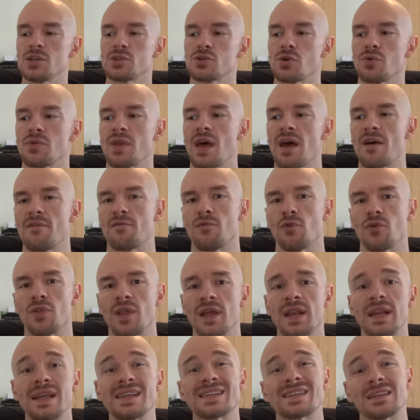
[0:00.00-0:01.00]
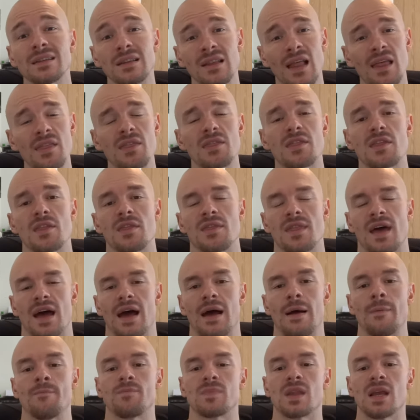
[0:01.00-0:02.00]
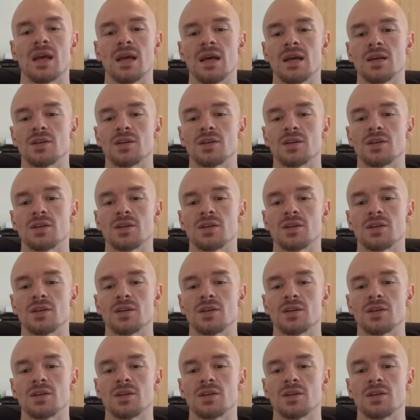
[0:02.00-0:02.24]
so therefore they need to lengthen that.